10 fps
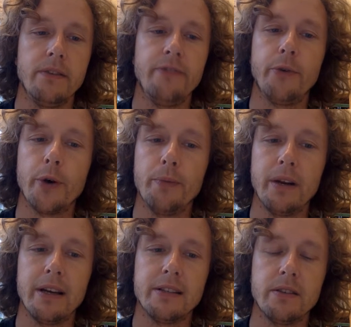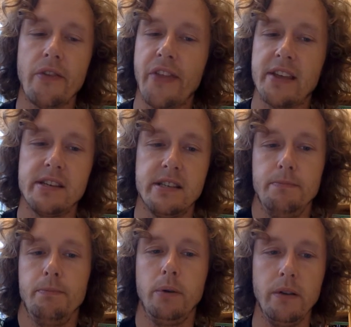formula is not that
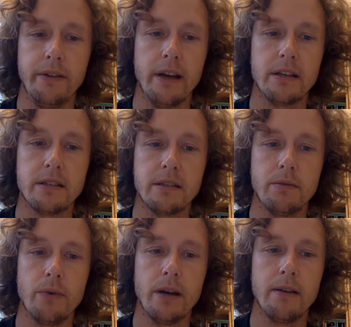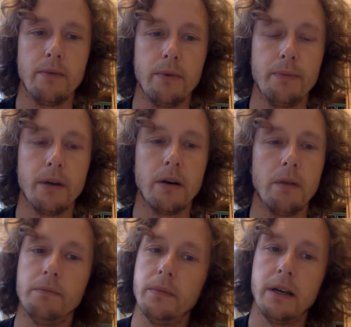simple, that when we
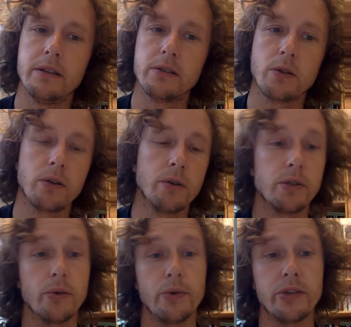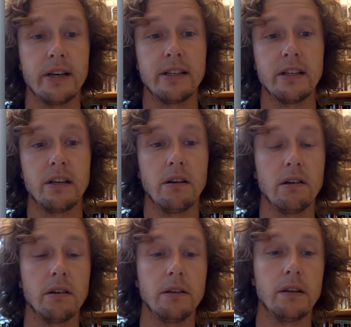start to associate
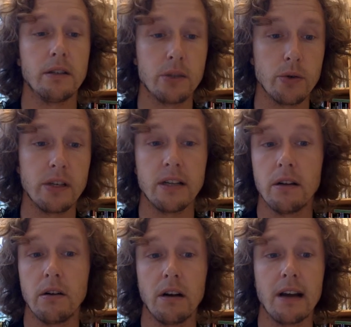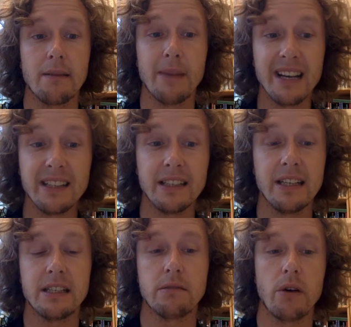along
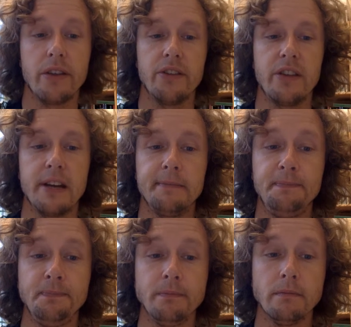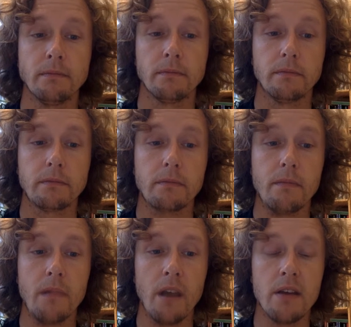like-mindedness rather than
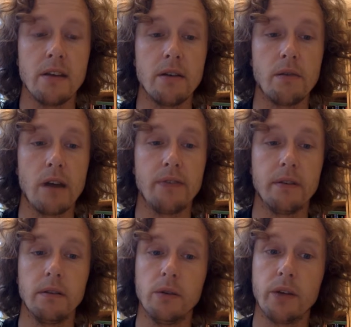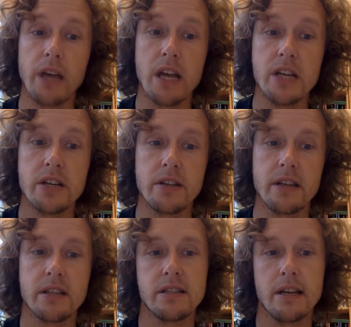geographical location, that
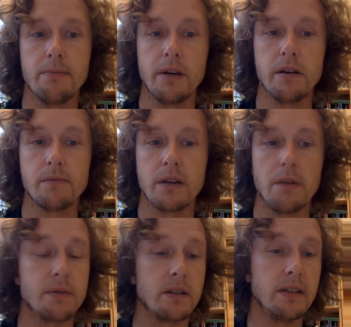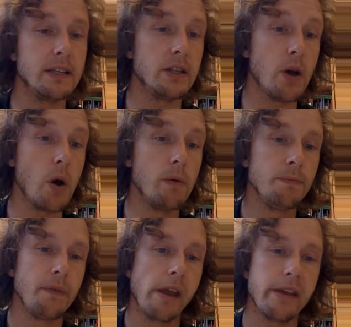the state becomes obsolete. No,
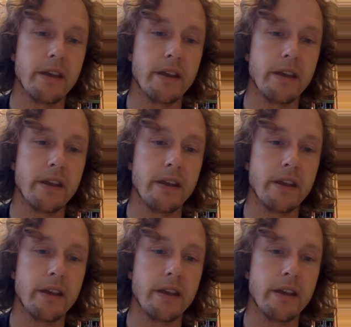the